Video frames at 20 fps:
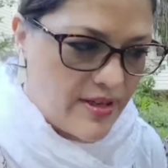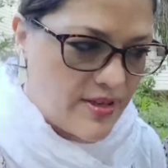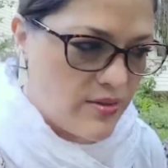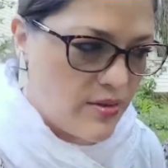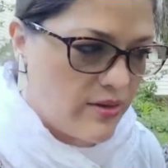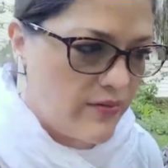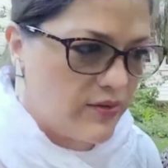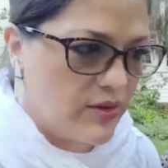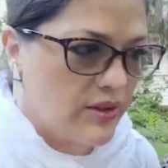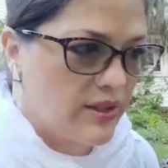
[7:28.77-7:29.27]
It
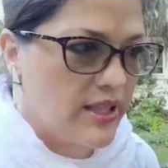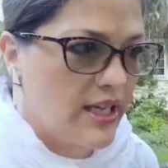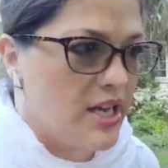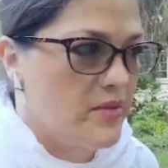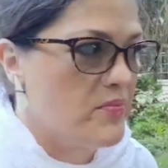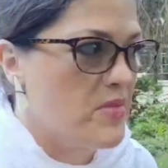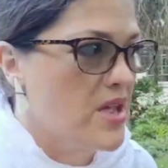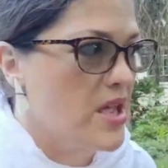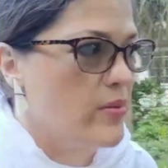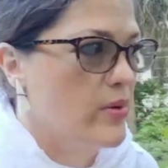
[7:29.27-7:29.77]
sort of looked like
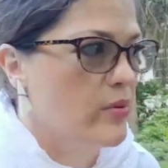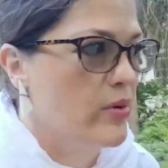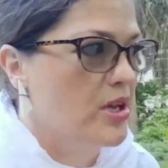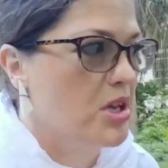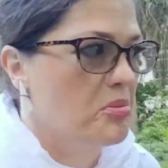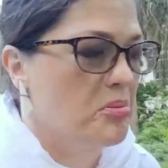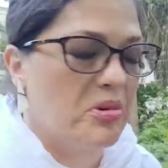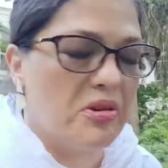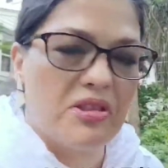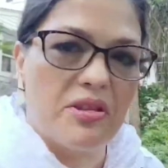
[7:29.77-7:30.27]
maybe we
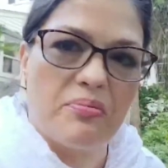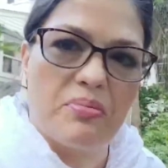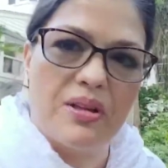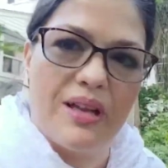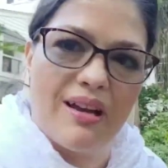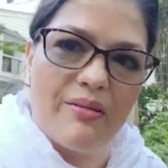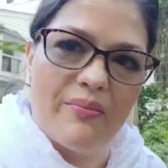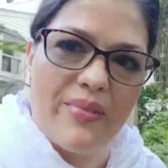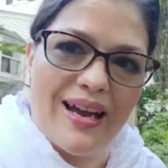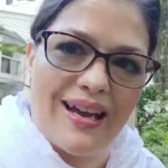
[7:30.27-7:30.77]
could put the
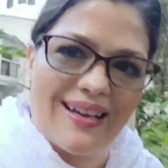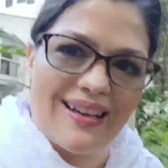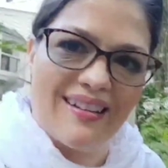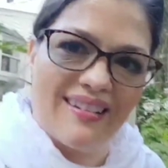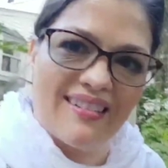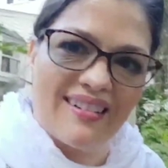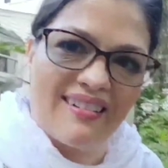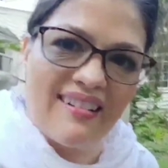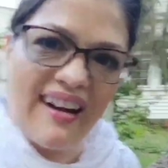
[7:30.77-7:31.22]
plant back in the